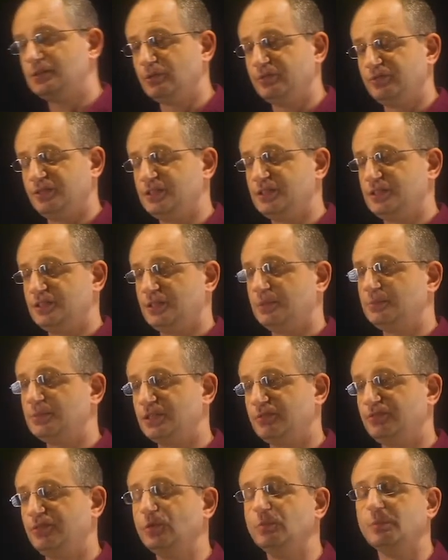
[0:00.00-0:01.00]
So if the system
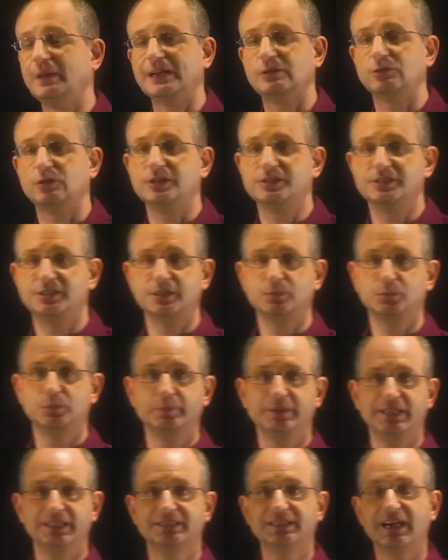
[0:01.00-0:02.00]
is a few microns, that will
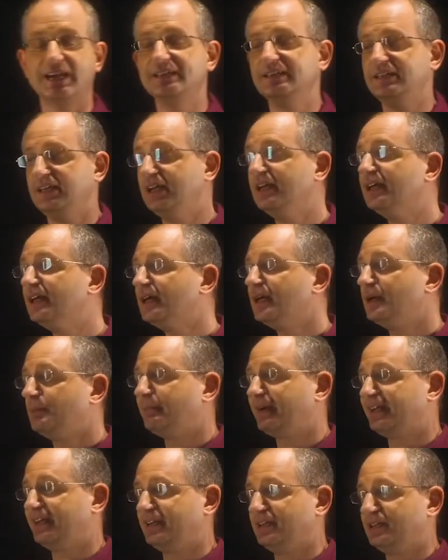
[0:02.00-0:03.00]
be a tiny
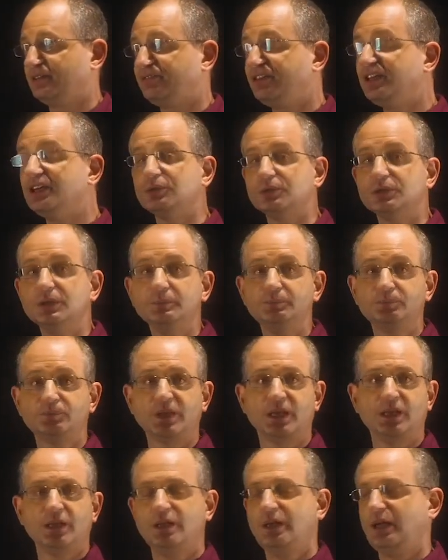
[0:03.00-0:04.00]
magnetic field.
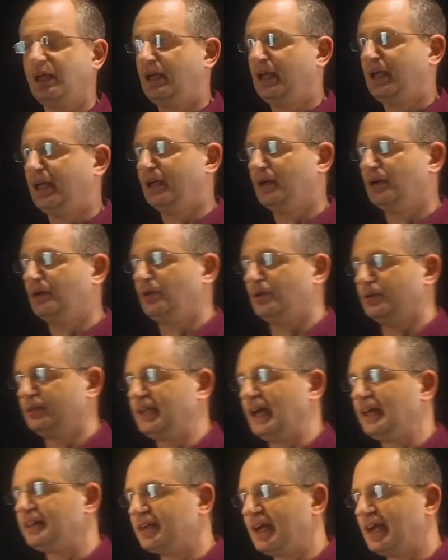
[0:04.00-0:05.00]
On
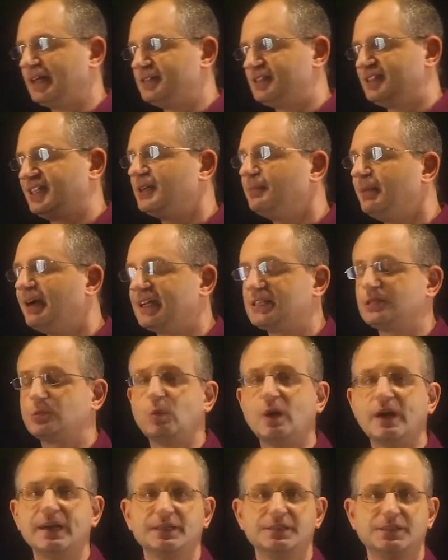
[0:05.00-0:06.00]
the other hand, sigma
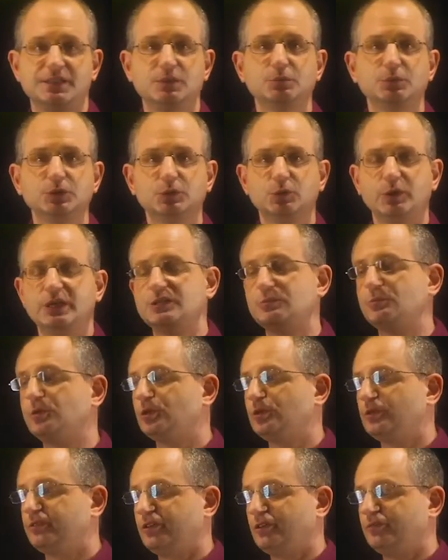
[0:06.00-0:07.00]
xy is equal to
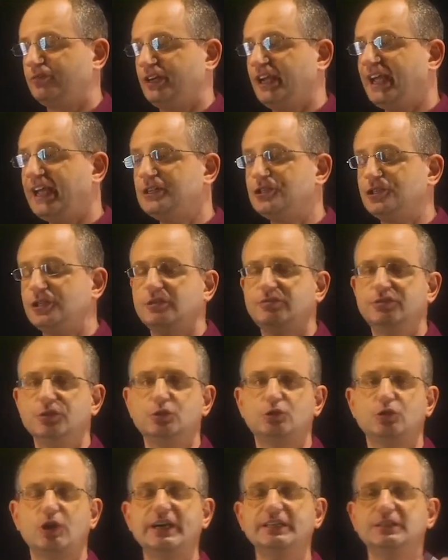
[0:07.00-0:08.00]
e² over h, and if you
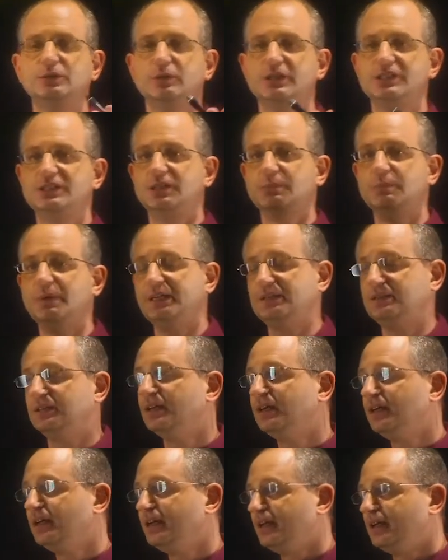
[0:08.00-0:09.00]
try to estimate
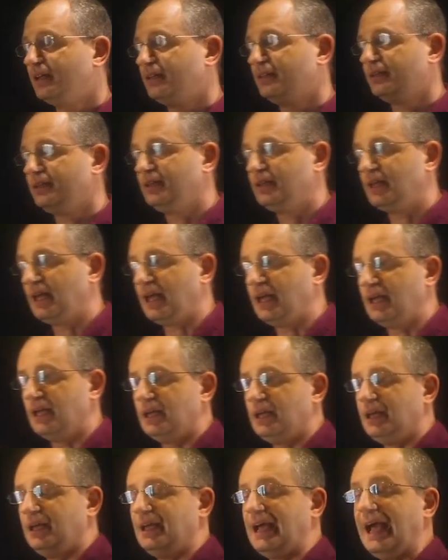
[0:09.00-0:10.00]

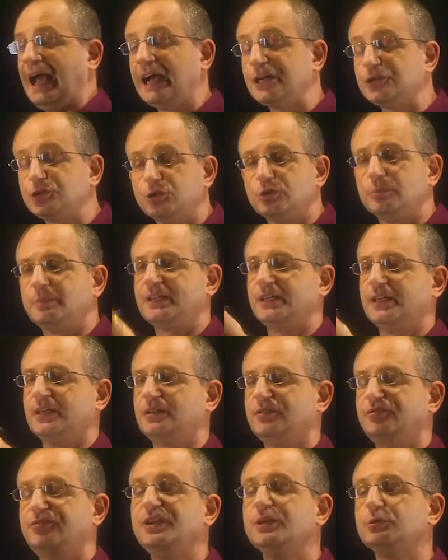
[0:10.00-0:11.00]
the actual
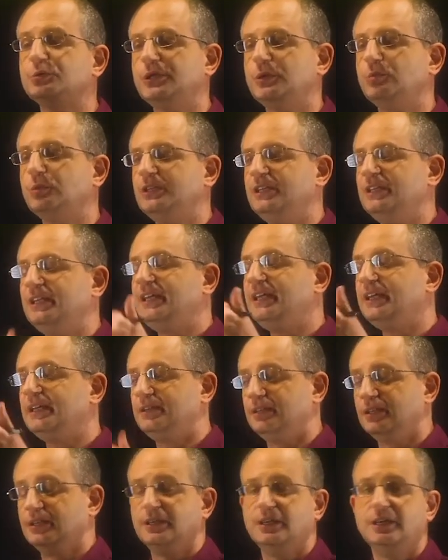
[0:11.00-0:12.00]
magnetic field you would
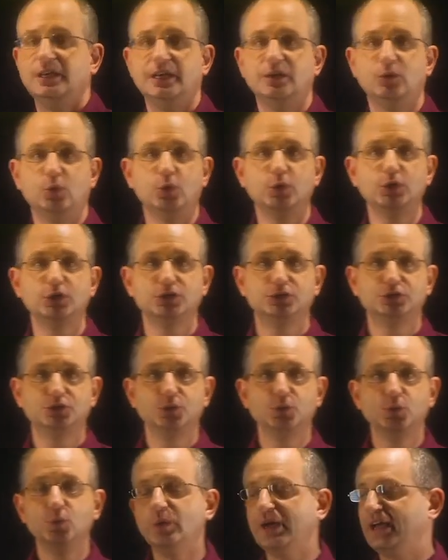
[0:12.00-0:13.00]
need in order
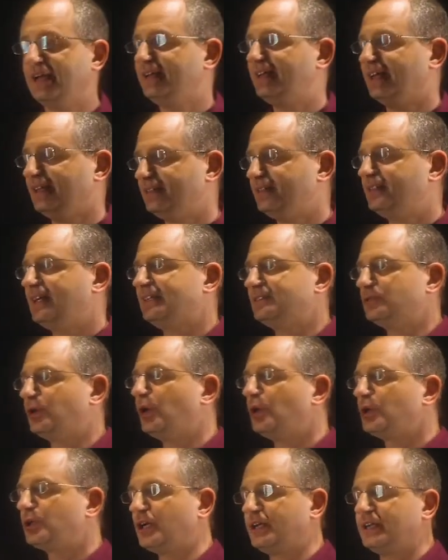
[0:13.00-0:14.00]
to get that
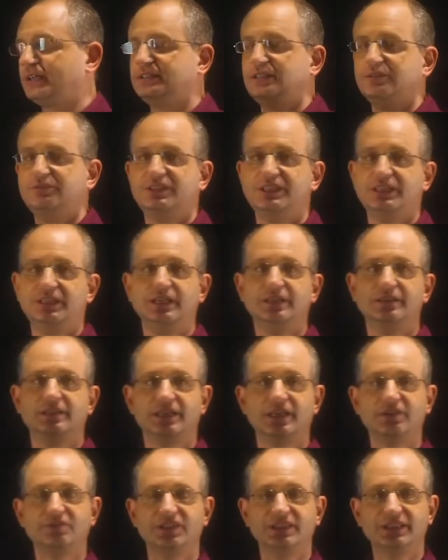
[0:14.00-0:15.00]
Hall conductivity in the
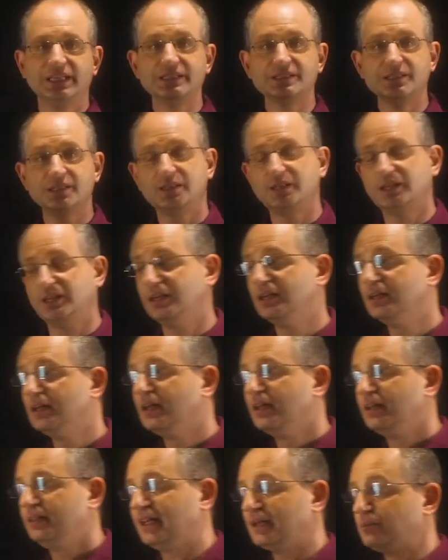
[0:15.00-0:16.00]
given density,
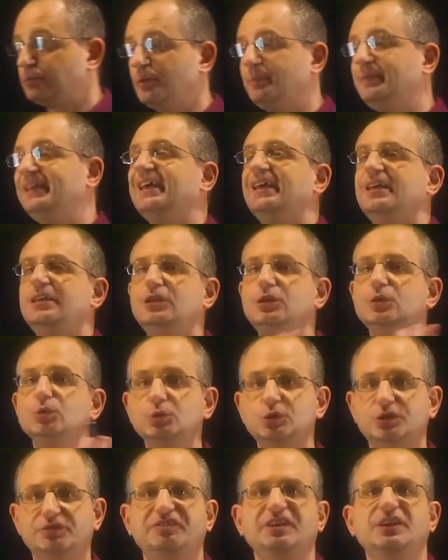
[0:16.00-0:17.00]
that would be a
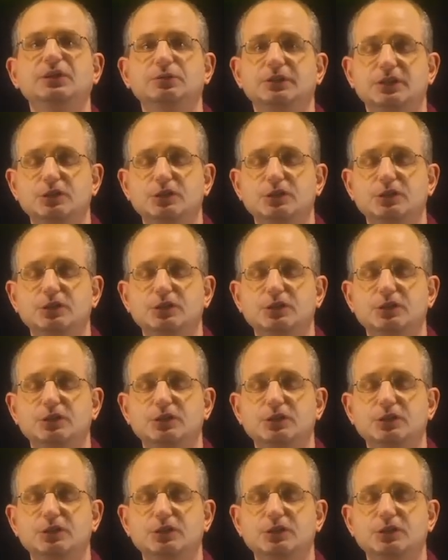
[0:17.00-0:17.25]
huge field.